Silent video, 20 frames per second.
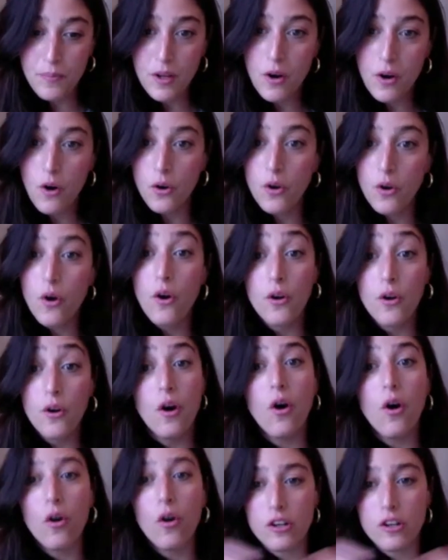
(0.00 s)
on, on,
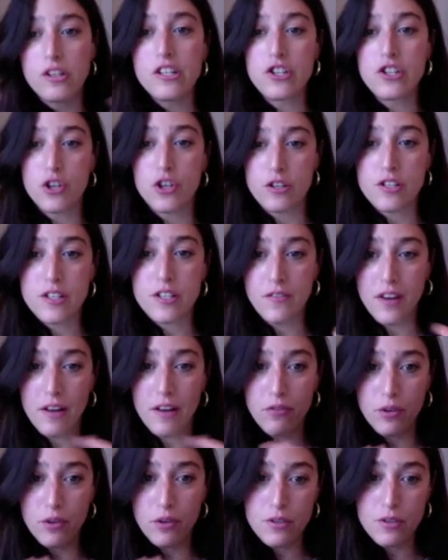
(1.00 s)
a, on a discursive
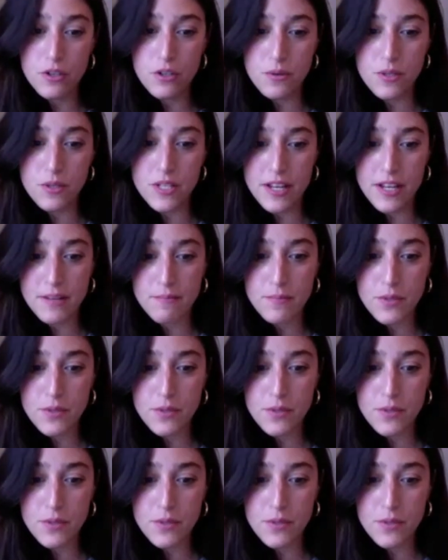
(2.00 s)
level, so to say.